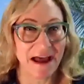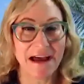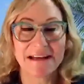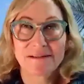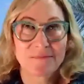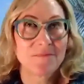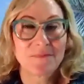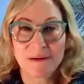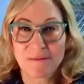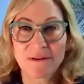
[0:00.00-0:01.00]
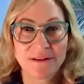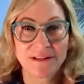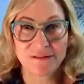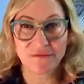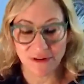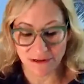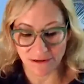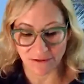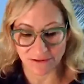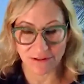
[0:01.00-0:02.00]
as people in this
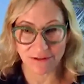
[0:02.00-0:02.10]
field,